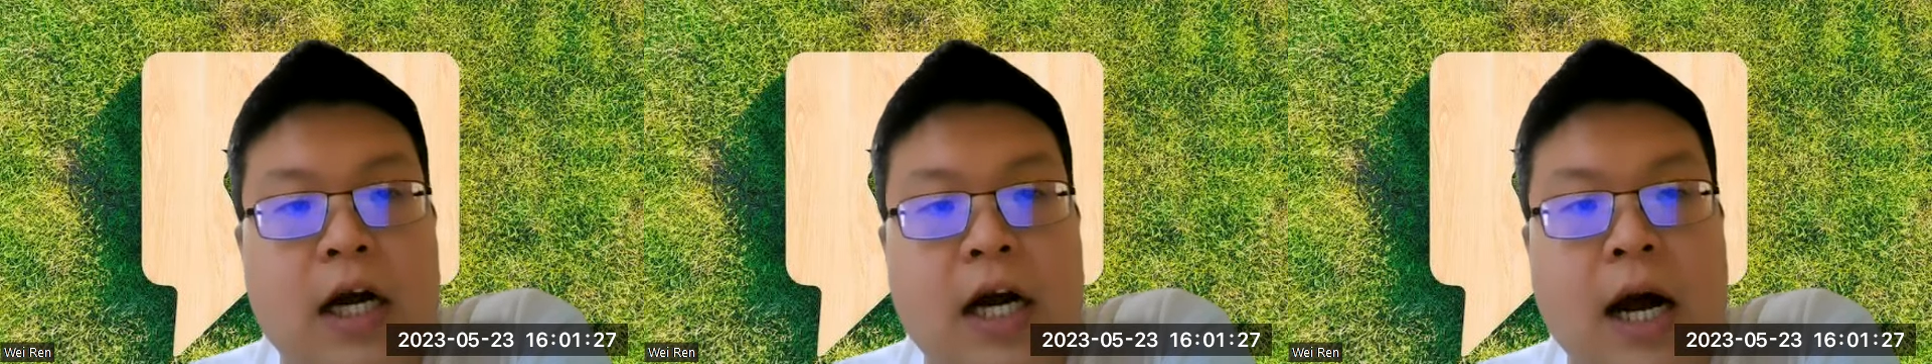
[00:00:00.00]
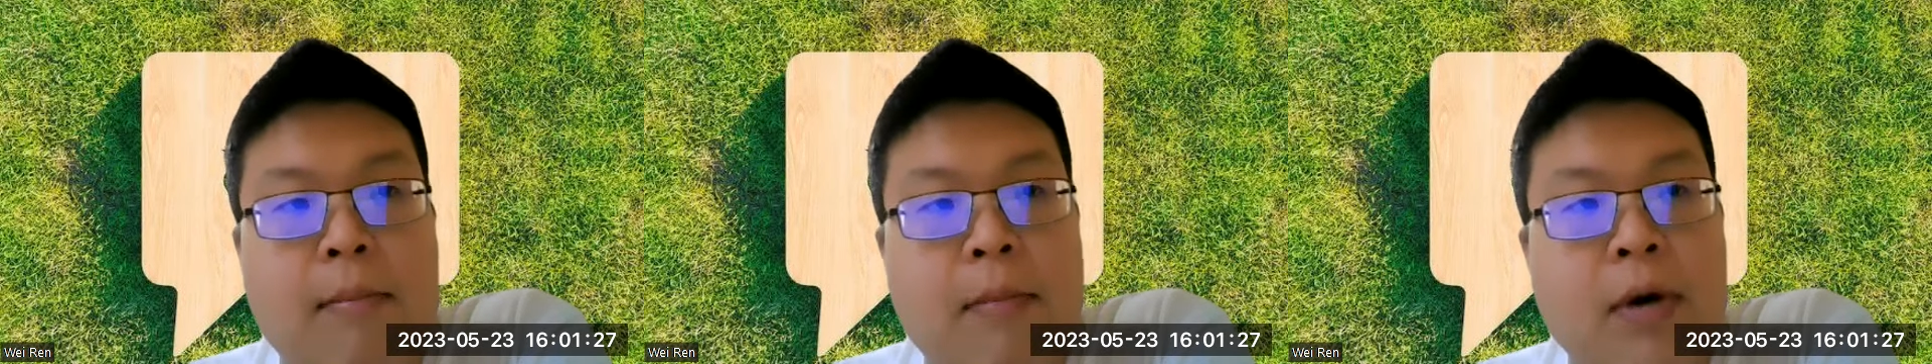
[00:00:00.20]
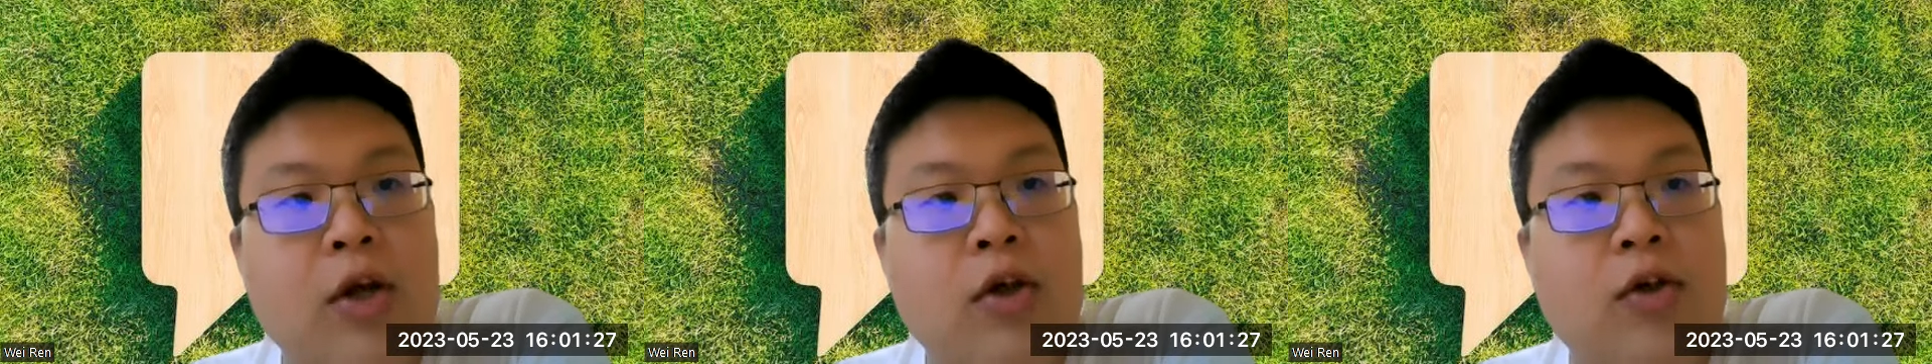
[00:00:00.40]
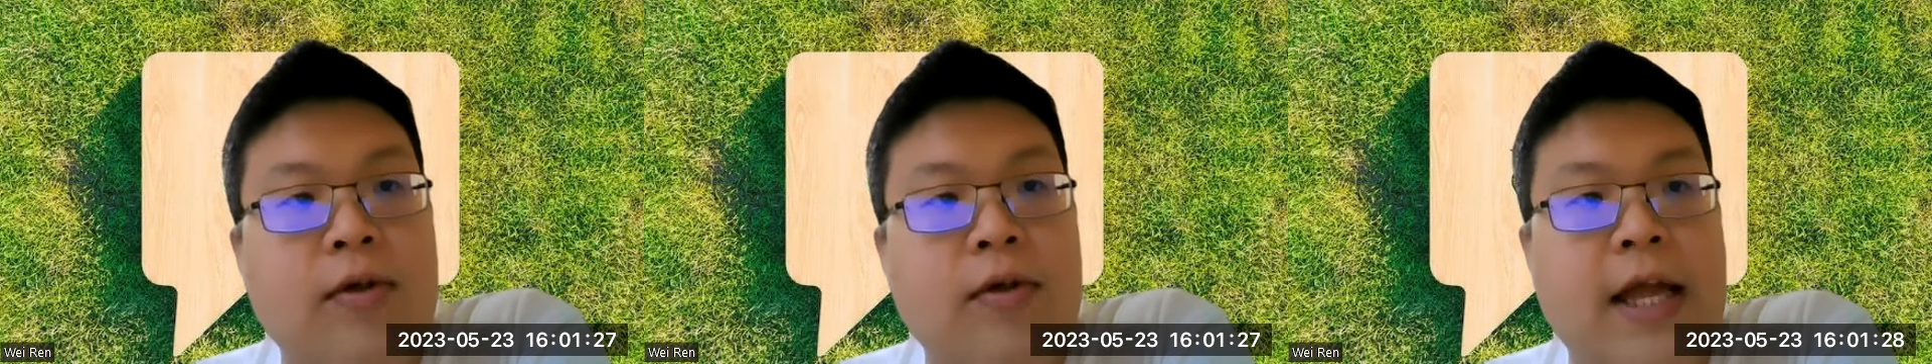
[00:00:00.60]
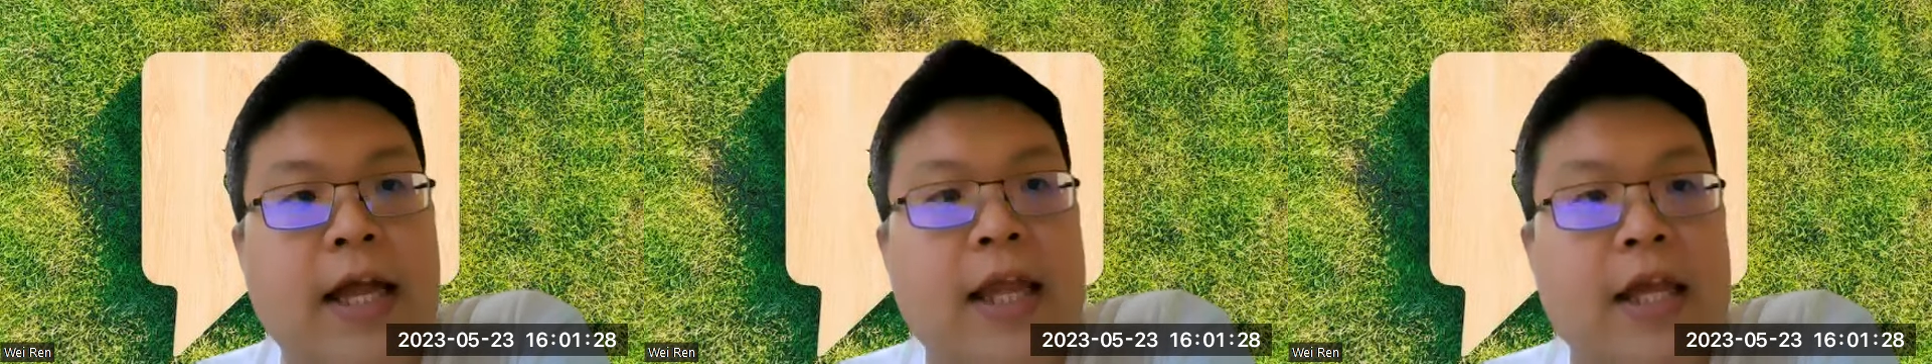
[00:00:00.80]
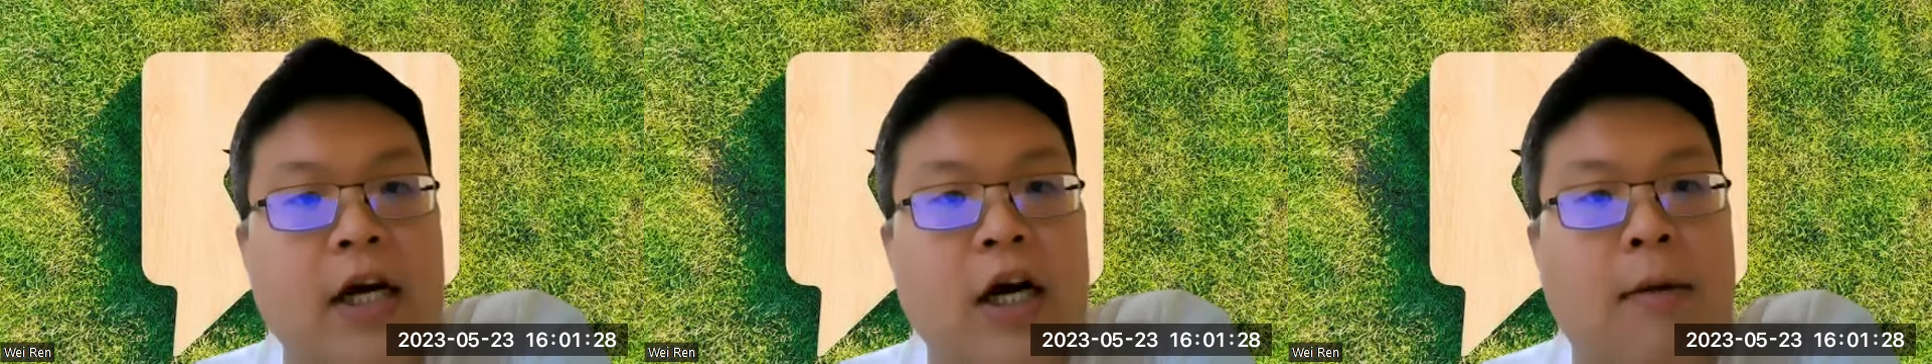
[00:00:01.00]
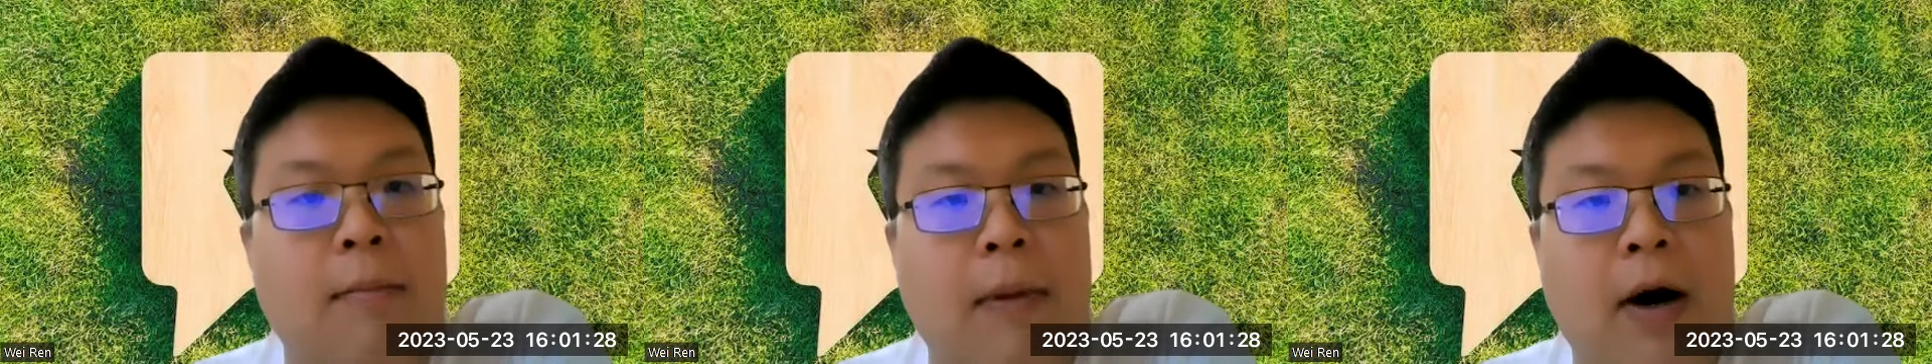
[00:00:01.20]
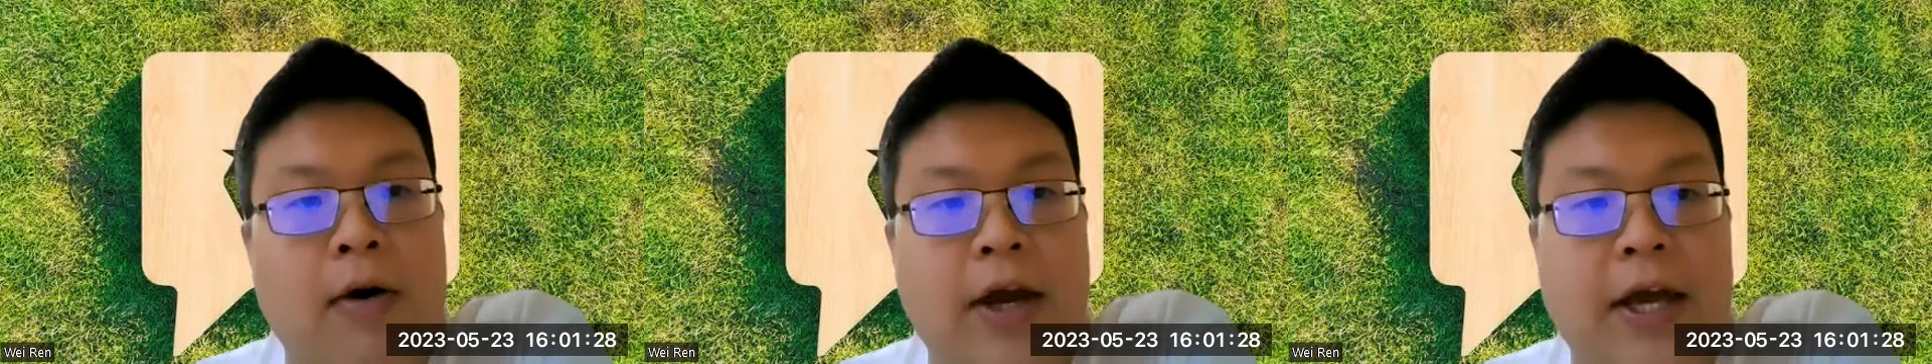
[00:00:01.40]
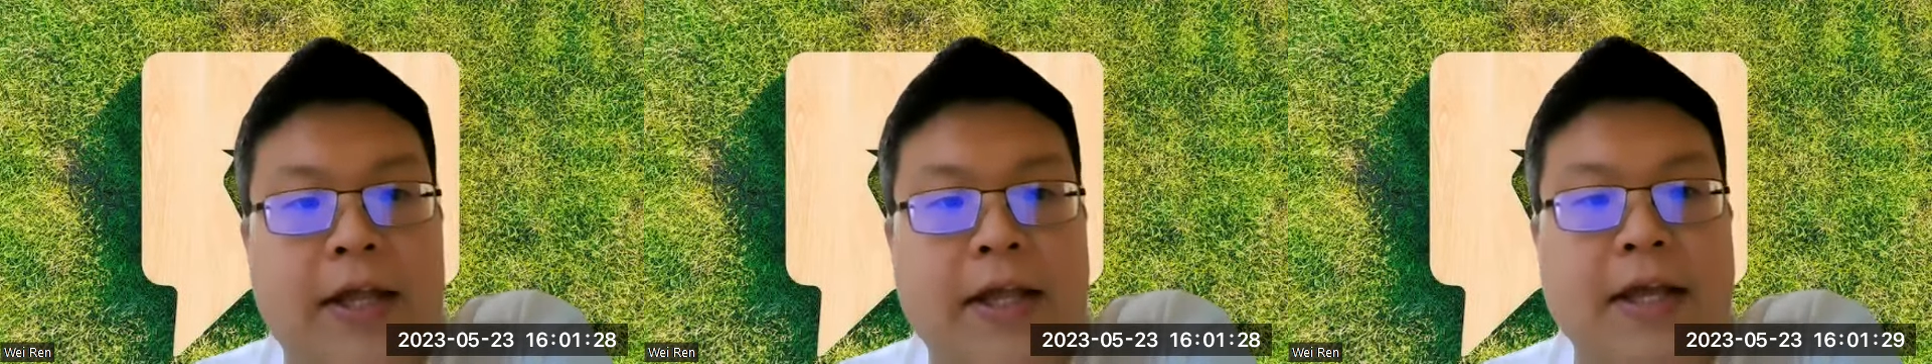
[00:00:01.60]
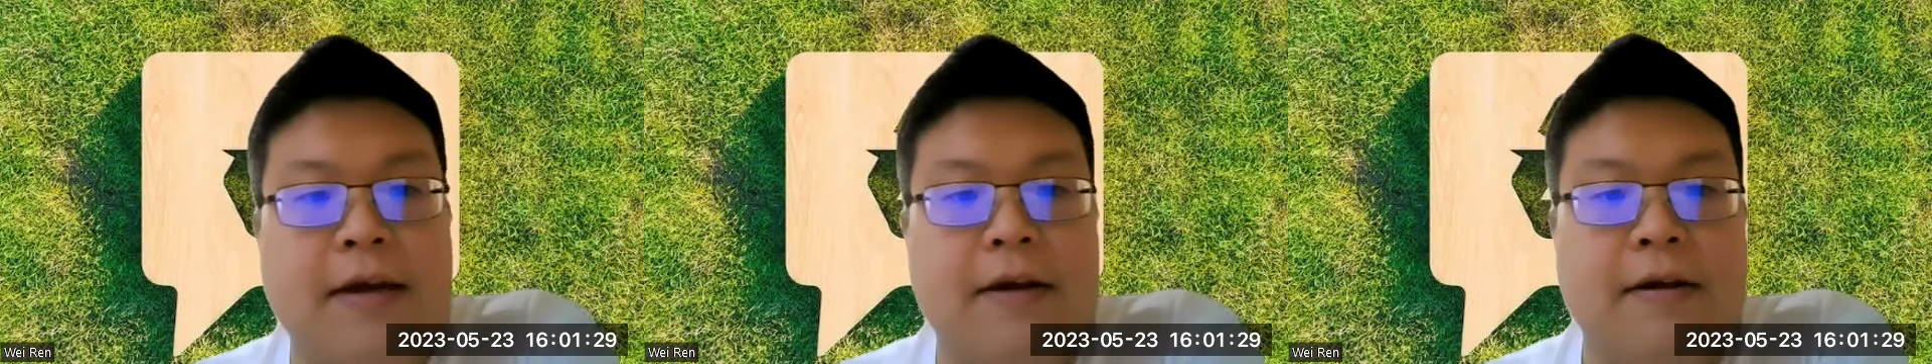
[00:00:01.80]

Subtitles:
commercial standard about it.